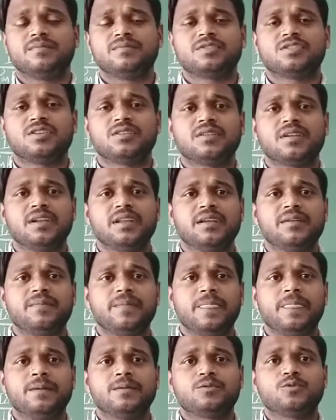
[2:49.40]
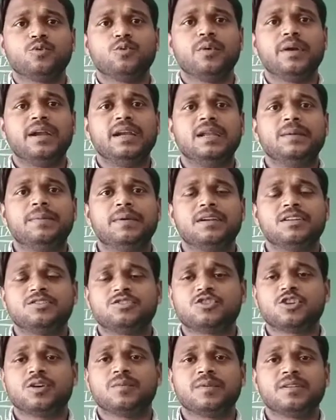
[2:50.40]
generally two
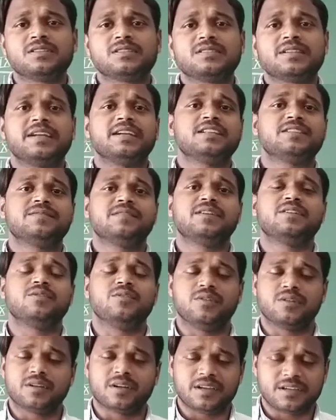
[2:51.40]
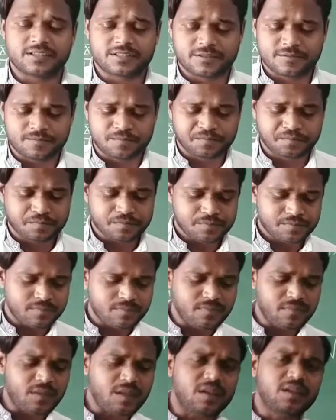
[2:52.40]
independent German states were organized.
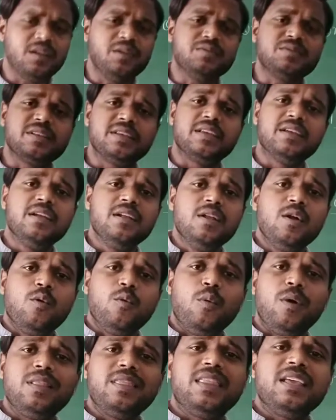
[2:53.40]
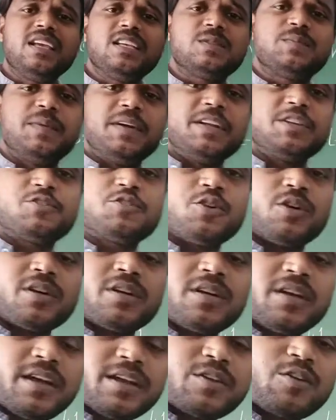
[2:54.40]
Now see, one thing is pretty sure
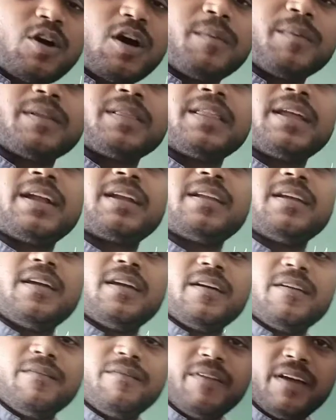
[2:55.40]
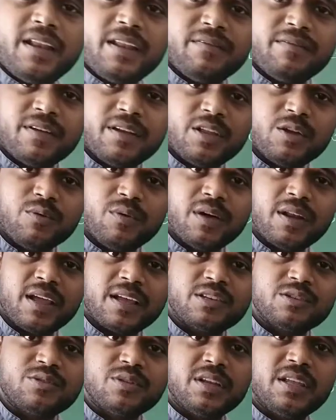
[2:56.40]
and common, that whenever you are
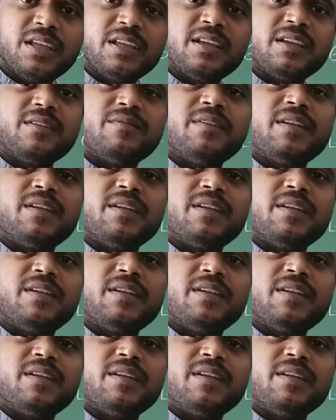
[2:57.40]
actually